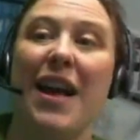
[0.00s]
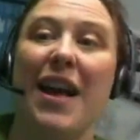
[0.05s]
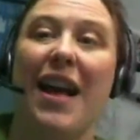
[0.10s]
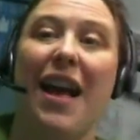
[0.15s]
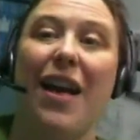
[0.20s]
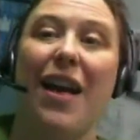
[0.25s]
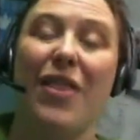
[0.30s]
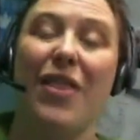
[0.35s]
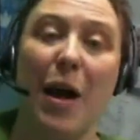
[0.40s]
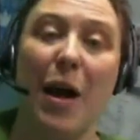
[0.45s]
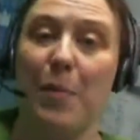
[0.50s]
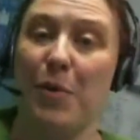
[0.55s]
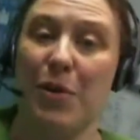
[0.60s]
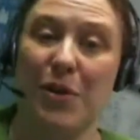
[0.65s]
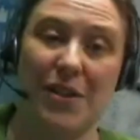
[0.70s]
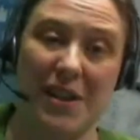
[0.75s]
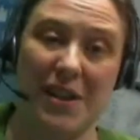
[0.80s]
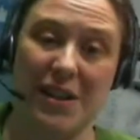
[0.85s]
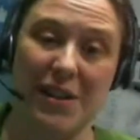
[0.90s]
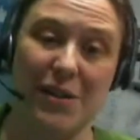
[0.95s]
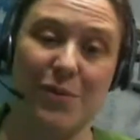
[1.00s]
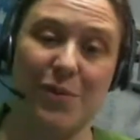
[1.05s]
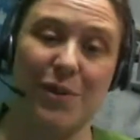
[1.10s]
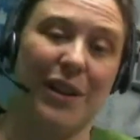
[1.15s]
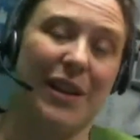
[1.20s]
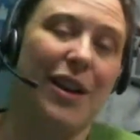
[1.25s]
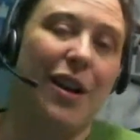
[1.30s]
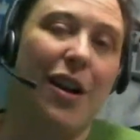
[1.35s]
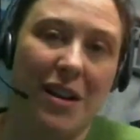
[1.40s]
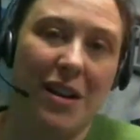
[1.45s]
And that person is
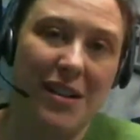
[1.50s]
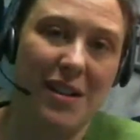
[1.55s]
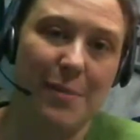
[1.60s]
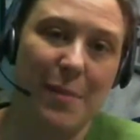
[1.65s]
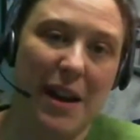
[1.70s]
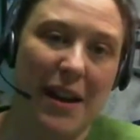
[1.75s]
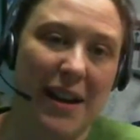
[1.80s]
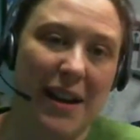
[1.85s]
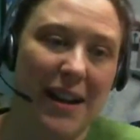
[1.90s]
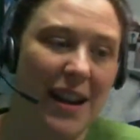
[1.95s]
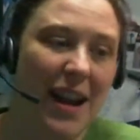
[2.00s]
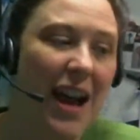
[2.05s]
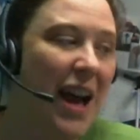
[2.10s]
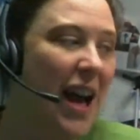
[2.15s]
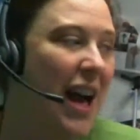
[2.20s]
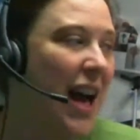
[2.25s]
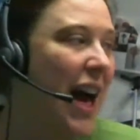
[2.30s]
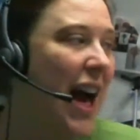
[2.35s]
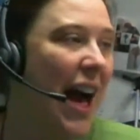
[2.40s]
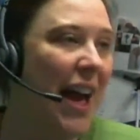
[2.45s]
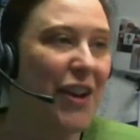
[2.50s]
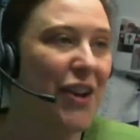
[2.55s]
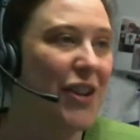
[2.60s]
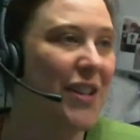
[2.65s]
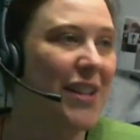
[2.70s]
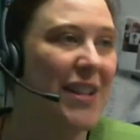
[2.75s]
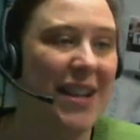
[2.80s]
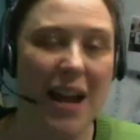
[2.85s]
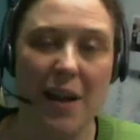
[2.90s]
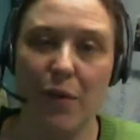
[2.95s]
really awesome at it. I could
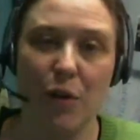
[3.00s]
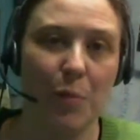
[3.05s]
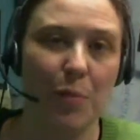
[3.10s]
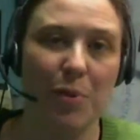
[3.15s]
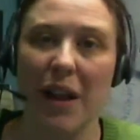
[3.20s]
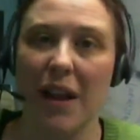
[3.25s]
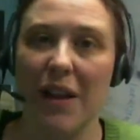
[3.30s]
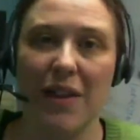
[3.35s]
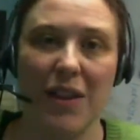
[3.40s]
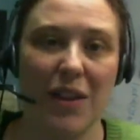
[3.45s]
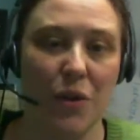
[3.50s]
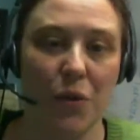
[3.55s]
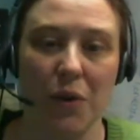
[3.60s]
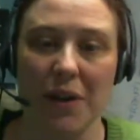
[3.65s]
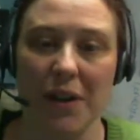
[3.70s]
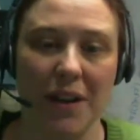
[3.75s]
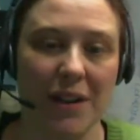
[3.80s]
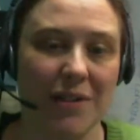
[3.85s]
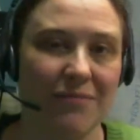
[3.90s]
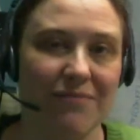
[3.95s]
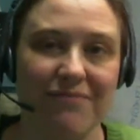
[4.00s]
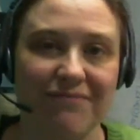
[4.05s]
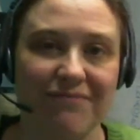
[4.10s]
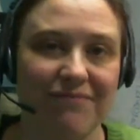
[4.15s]
never play the organ.